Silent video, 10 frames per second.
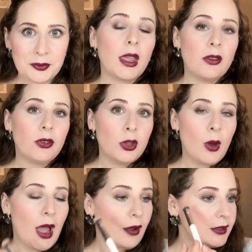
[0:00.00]
If you
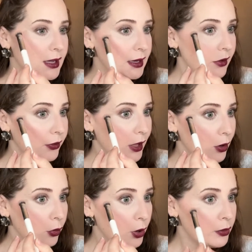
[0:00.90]
have significant
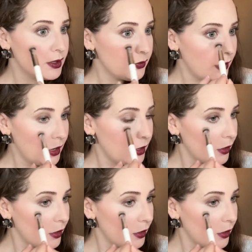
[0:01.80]
crow's feet,